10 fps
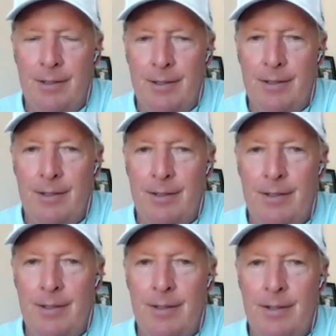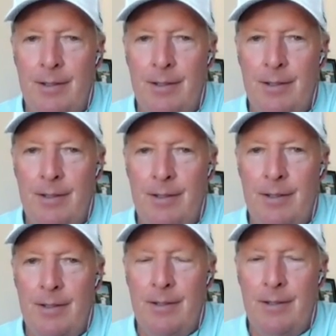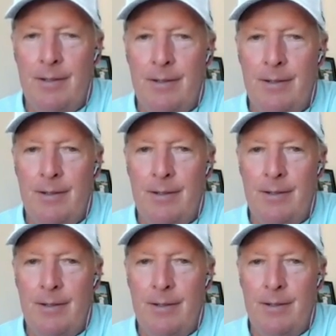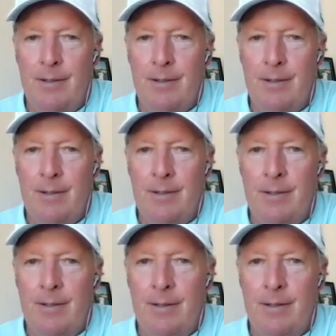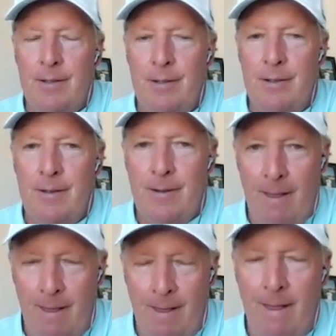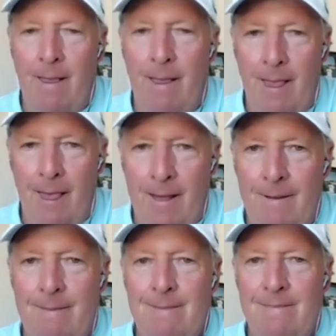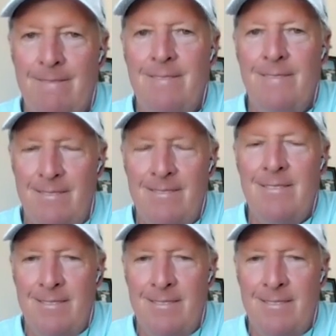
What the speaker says: (silent)